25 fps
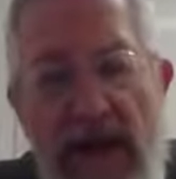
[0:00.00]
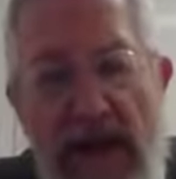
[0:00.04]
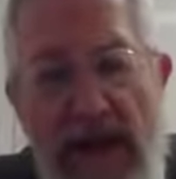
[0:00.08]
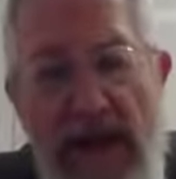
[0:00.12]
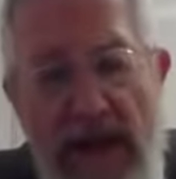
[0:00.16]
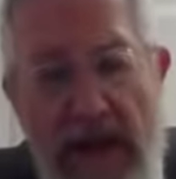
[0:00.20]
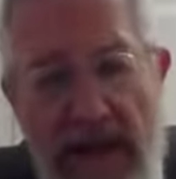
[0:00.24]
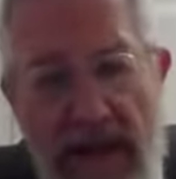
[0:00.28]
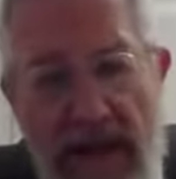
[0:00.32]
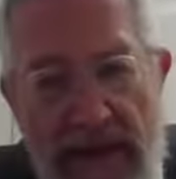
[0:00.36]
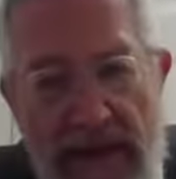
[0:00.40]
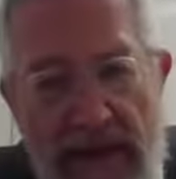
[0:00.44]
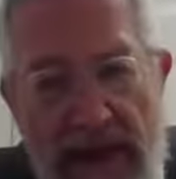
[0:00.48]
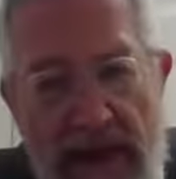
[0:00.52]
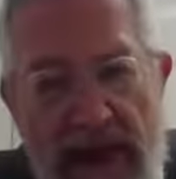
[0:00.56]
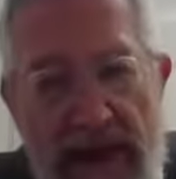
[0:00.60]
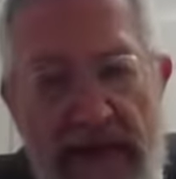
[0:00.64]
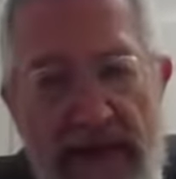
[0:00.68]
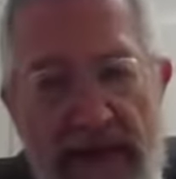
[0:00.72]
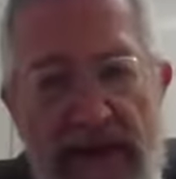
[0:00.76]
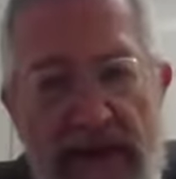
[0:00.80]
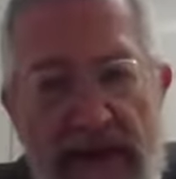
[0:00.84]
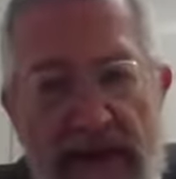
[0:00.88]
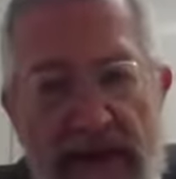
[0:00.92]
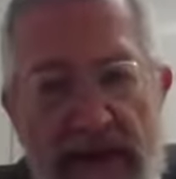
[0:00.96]
And in the
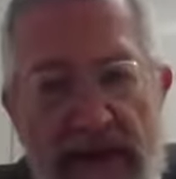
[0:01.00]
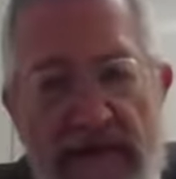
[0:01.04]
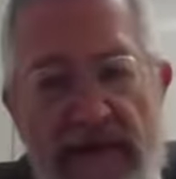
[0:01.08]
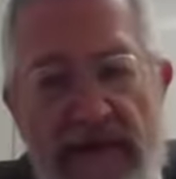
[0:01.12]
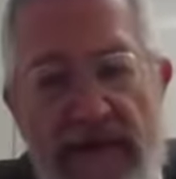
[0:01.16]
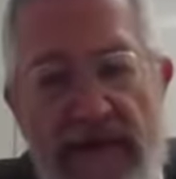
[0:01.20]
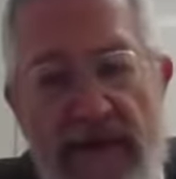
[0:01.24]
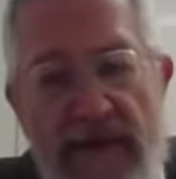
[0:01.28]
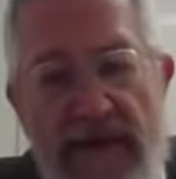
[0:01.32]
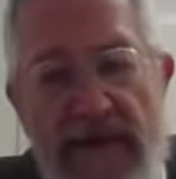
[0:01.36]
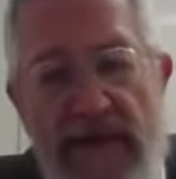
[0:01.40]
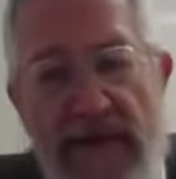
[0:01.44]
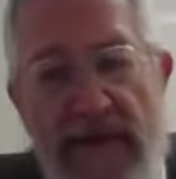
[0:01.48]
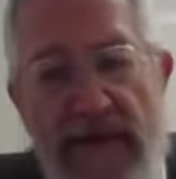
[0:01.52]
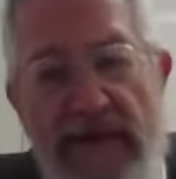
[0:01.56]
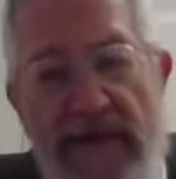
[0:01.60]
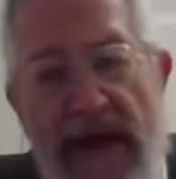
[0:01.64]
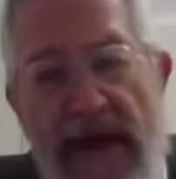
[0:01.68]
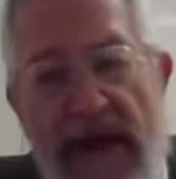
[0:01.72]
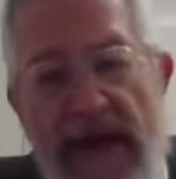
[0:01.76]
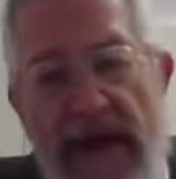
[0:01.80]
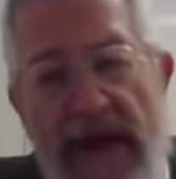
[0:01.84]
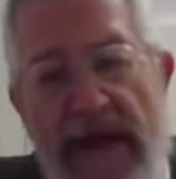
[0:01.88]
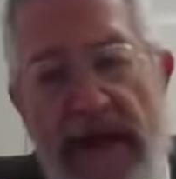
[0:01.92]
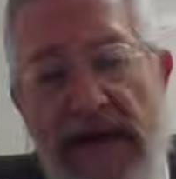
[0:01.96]
days of the
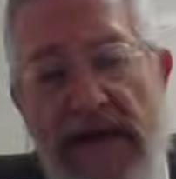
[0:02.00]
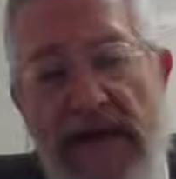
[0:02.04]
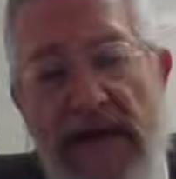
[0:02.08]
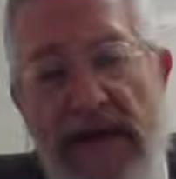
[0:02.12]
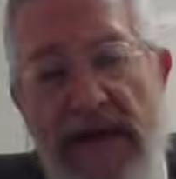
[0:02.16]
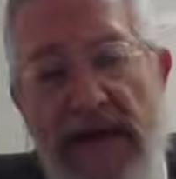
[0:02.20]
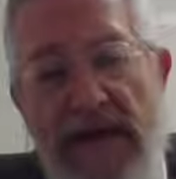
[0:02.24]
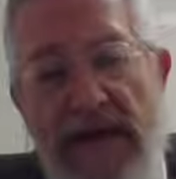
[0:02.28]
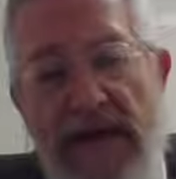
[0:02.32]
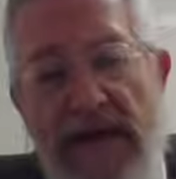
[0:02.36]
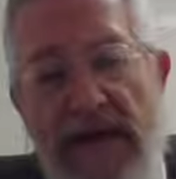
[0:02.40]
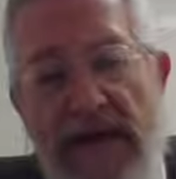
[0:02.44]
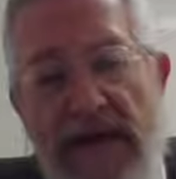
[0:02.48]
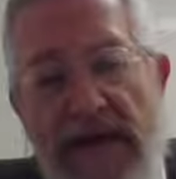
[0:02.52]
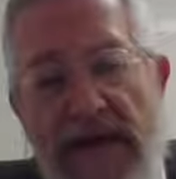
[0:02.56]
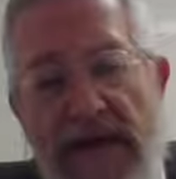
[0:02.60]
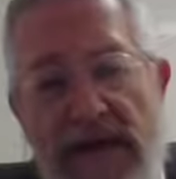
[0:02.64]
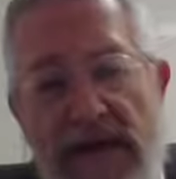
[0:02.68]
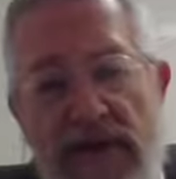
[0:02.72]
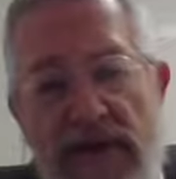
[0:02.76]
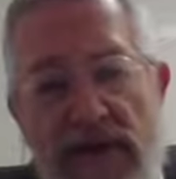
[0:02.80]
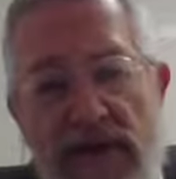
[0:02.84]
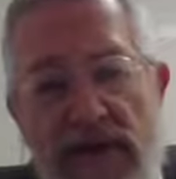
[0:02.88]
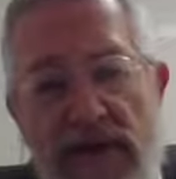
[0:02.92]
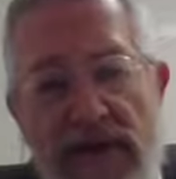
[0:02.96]
Machane in the
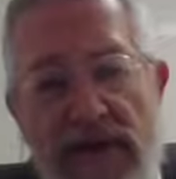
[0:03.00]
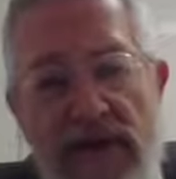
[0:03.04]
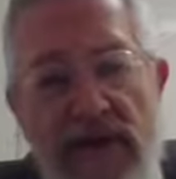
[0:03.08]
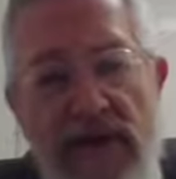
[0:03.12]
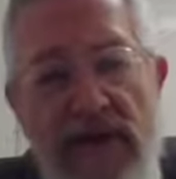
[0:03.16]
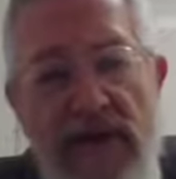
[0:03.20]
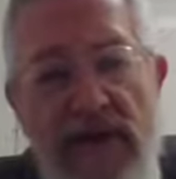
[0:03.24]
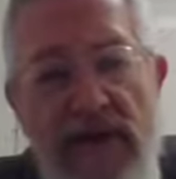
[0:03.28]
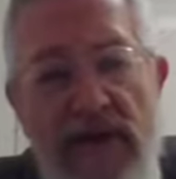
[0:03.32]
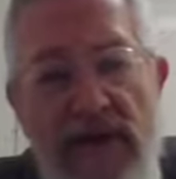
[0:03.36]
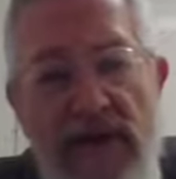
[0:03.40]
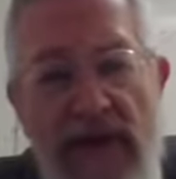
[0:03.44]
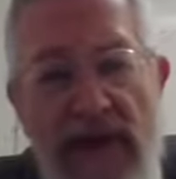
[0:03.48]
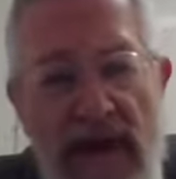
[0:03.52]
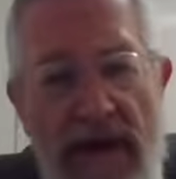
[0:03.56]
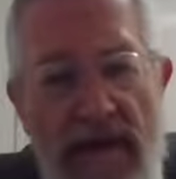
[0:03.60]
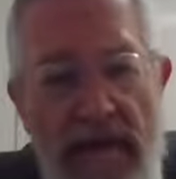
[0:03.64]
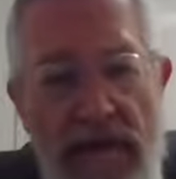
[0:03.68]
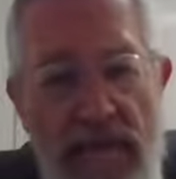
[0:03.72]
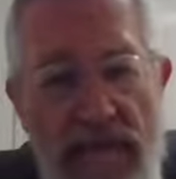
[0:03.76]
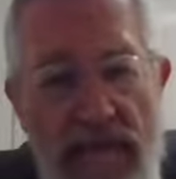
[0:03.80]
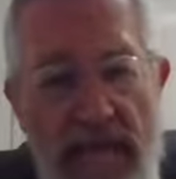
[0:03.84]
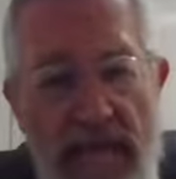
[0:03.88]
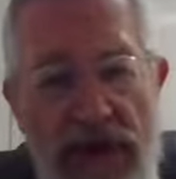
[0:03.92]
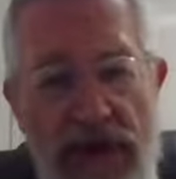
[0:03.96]
desert, a
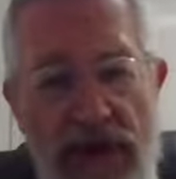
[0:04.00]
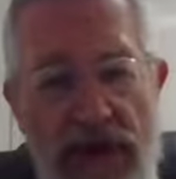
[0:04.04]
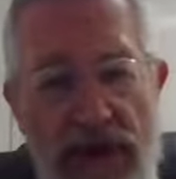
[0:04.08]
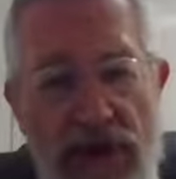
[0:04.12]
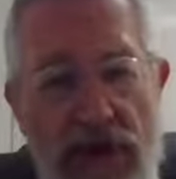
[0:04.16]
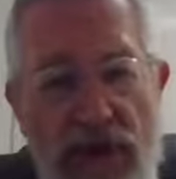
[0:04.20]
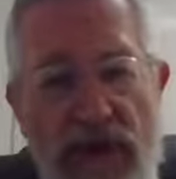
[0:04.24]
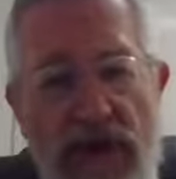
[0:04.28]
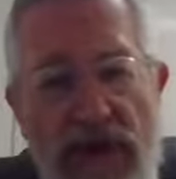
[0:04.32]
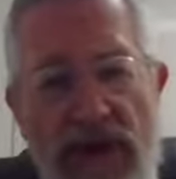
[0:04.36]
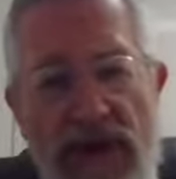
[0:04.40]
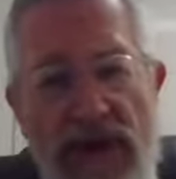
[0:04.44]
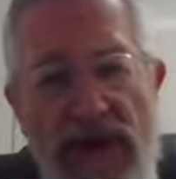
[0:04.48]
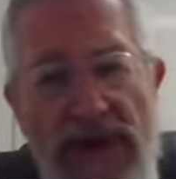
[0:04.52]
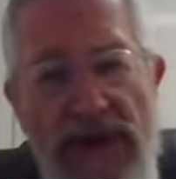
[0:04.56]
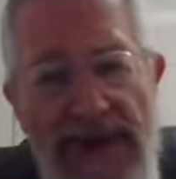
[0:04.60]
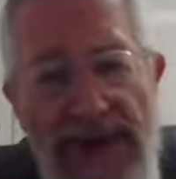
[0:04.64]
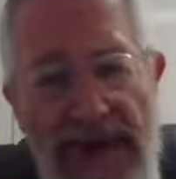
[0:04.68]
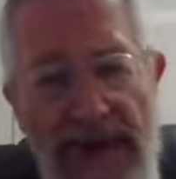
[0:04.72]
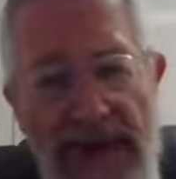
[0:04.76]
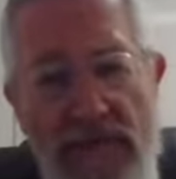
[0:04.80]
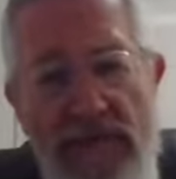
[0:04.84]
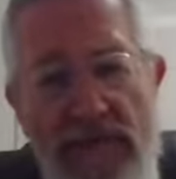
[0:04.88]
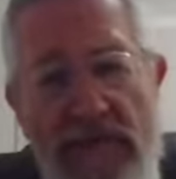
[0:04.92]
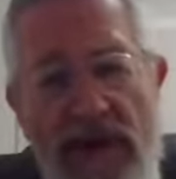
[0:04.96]
Mitzorah could
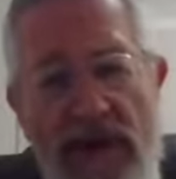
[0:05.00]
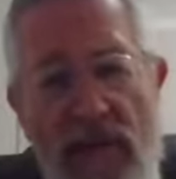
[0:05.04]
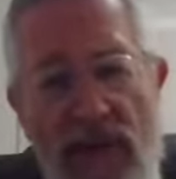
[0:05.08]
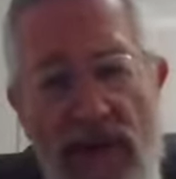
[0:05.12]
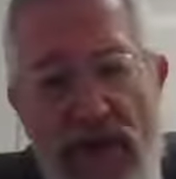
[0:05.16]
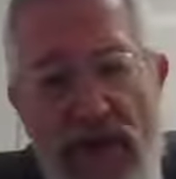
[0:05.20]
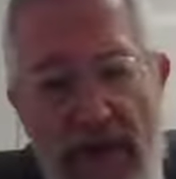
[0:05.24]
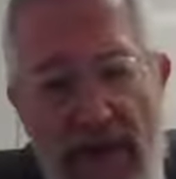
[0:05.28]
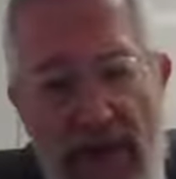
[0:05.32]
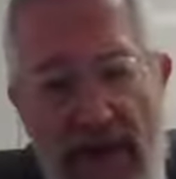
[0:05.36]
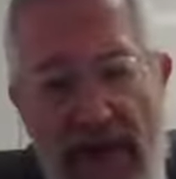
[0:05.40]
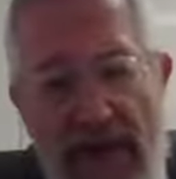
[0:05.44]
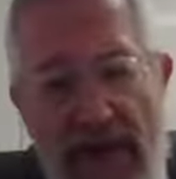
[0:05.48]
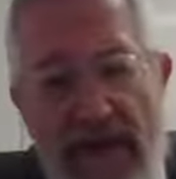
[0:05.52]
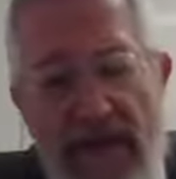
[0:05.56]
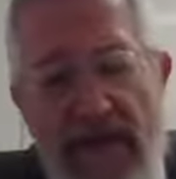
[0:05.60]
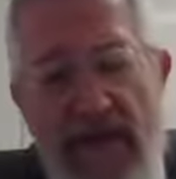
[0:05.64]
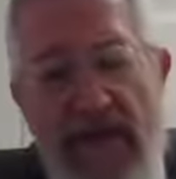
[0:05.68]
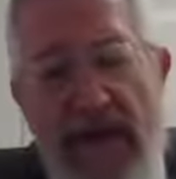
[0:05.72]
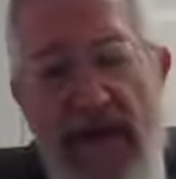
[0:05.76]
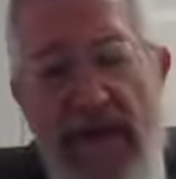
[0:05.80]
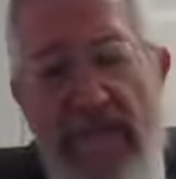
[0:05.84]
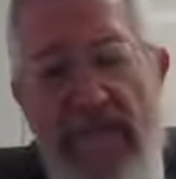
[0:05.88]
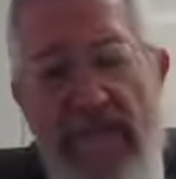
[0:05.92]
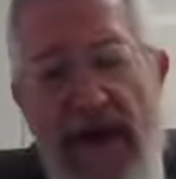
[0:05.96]
not be
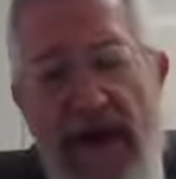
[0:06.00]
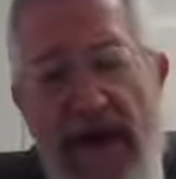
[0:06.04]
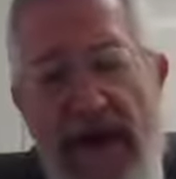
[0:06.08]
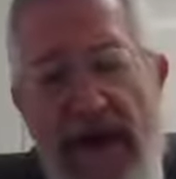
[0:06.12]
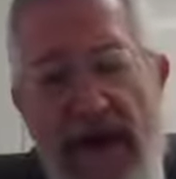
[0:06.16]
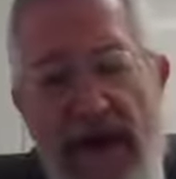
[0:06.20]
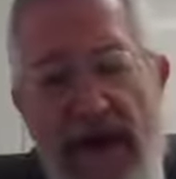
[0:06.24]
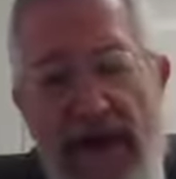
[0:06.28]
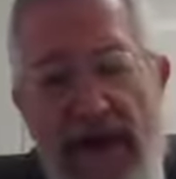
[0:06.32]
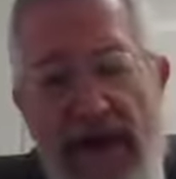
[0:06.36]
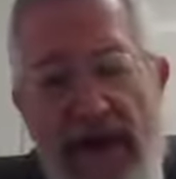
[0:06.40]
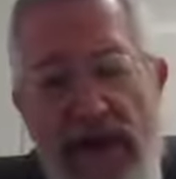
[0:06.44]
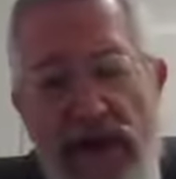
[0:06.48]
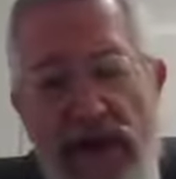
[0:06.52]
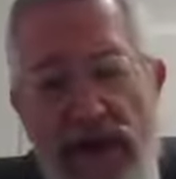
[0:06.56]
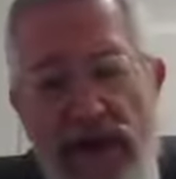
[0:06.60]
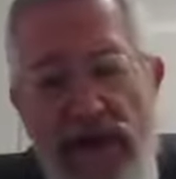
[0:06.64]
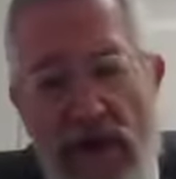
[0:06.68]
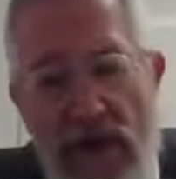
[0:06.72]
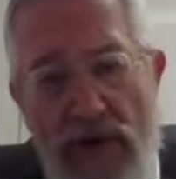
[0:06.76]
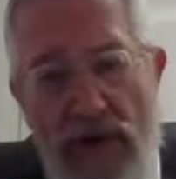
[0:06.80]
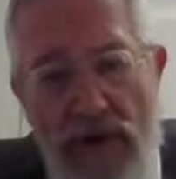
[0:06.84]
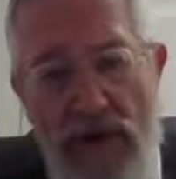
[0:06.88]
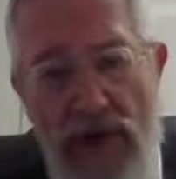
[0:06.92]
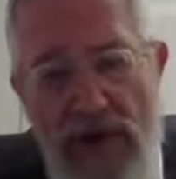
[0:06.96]
within the Machane
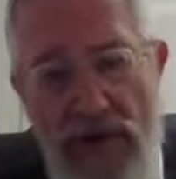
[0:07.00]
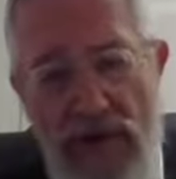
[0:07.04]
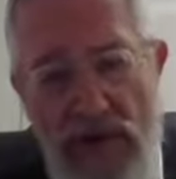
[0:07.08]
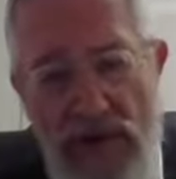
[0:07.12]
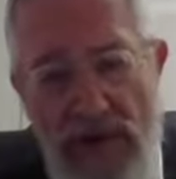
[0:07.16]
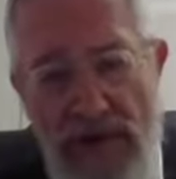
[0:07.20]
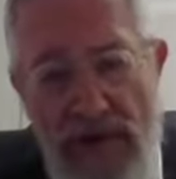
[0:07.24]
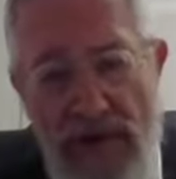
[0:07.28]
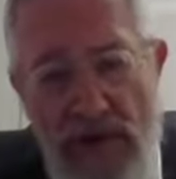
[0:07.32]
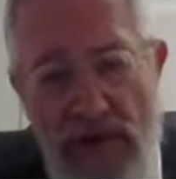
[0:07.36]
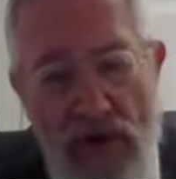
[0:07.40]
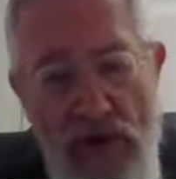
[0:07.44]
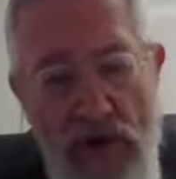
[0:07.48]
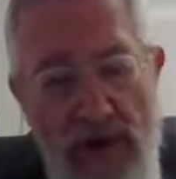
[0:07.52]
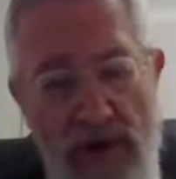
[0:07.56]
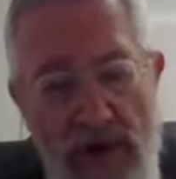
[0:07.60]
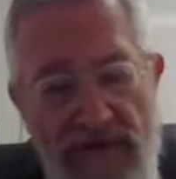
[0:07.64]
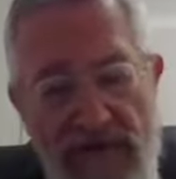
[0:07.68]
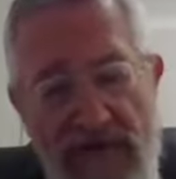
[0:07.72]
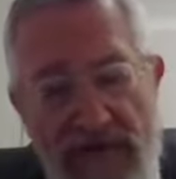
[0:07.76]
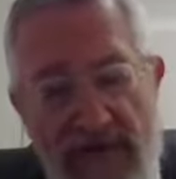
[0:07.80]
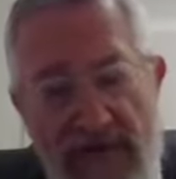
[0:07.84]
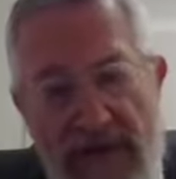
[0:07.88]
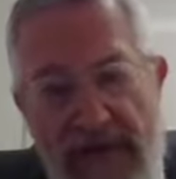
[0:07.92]
Yisrael, which were the 12